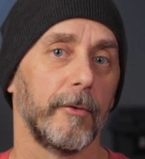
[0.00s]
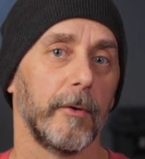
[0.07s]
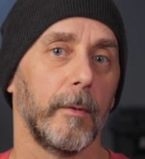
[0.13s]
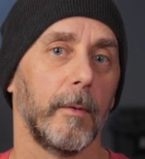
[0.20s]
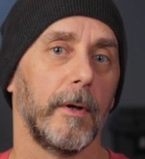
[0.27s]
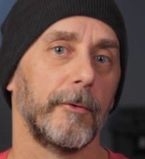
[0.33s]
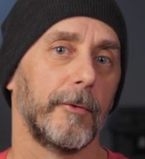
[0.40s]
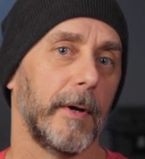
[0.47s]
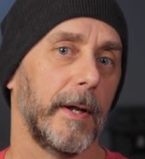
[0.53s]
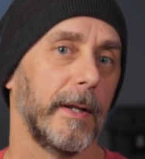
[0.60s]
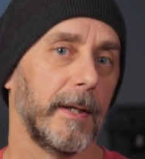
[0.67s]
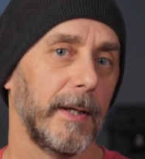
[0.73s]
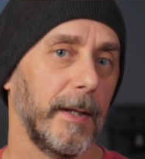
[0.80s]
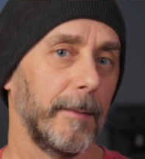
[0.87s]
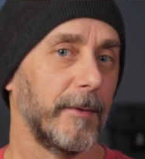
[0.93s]
so I'll try
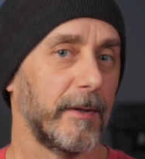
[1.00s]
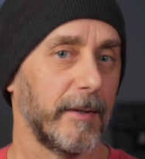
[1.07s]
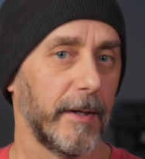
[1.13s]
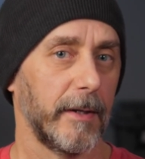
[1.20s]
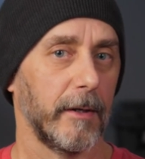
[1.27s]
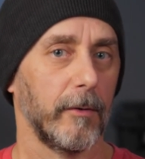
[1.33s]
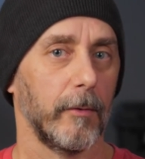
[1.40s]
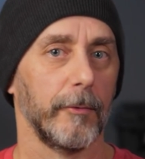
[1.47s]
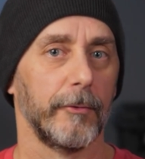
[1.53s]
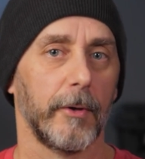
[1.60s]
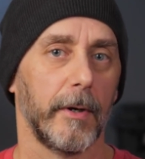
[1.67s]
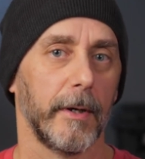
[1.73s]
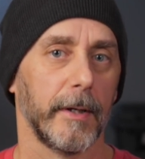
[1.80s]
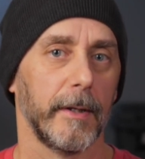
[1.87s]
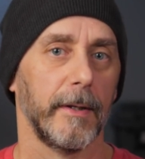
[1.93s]
to keep the technical
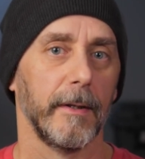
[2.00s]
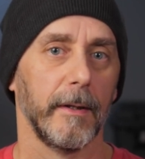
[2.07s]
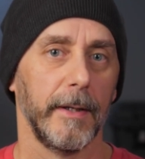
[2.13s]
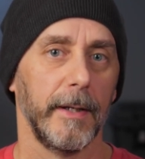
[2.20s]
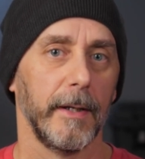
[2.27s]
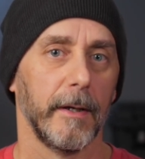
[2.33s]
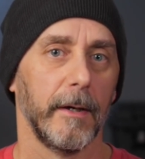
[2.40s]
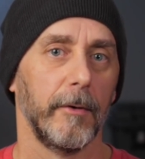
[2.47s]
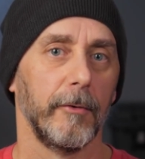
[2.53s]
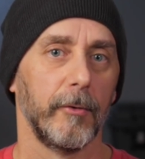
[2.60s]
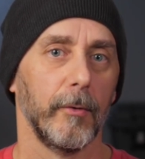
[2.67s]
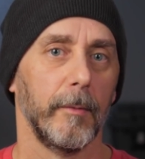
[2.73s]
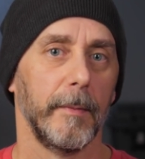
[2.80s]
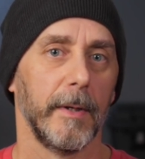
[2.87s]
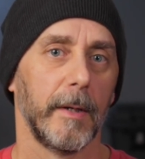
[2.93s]
jargon and lingo
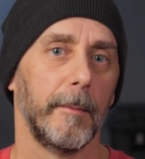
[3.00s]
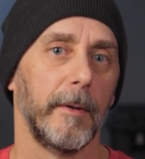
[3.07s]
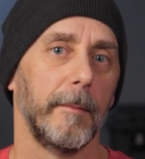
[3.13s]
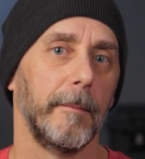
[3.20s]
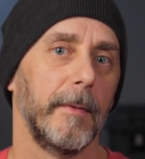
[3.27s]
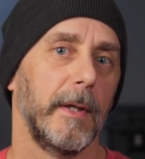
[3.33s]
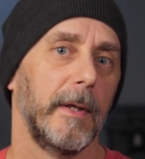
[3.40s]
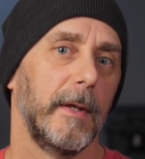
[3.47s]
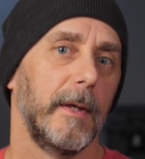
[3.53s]
to a minimum.